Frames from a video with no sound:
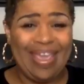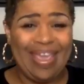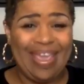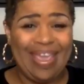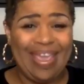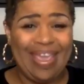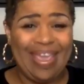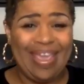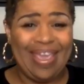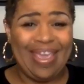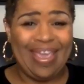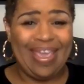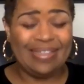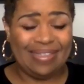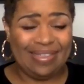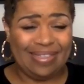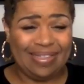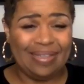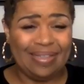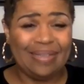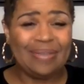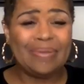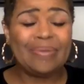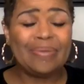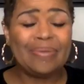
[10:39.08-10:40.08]
and so
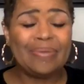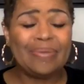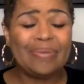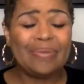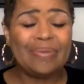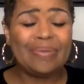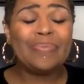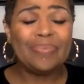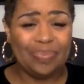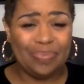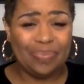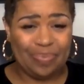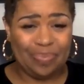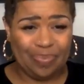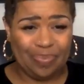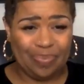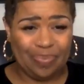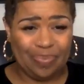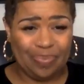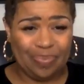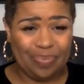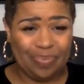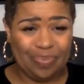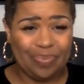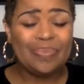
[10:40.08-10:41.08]
that was pivotal
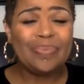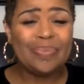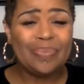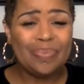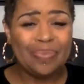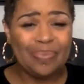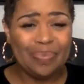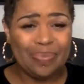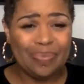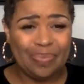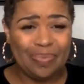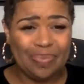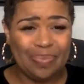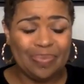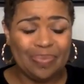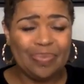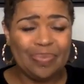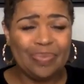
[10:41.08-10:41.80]
to me in my